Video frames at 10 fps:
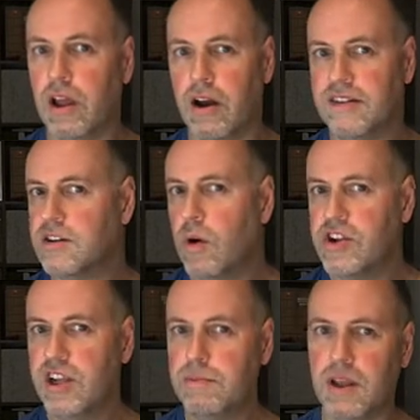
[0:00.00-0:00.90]
eyes quite
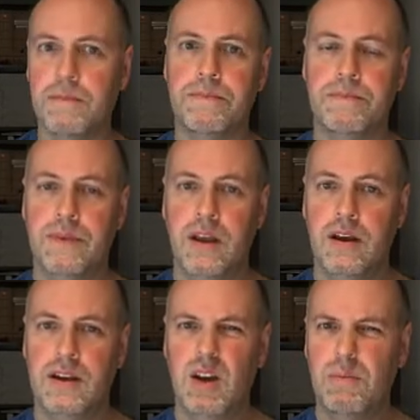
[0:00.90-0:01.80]
cheaply.
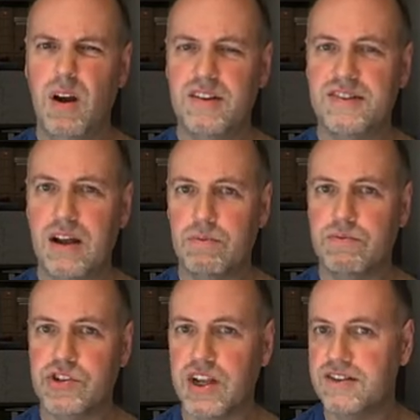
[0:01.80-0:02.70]
That might
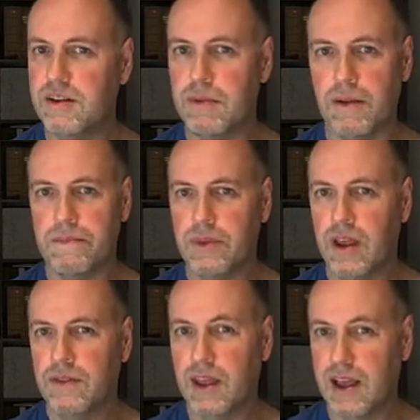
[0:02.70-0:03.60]
sound cheesy, but
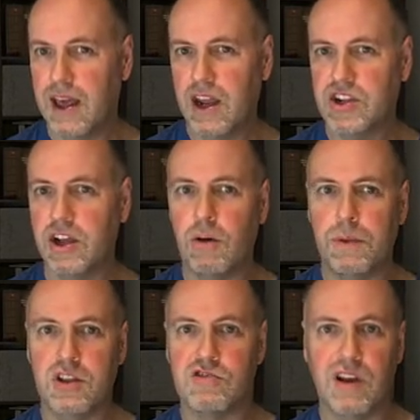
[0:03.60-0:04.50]
that can actually help
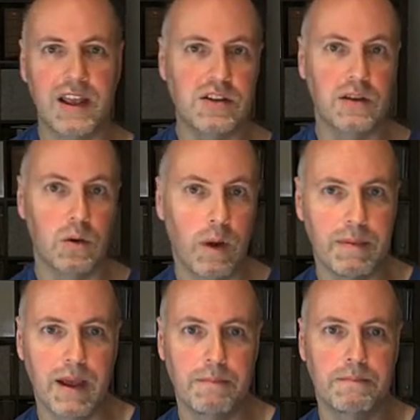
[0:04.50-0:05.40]
you to relate to your
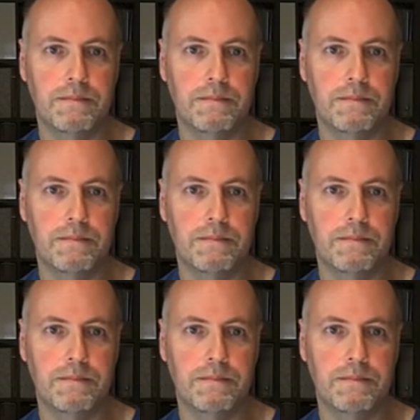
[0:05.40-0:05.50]
webcam.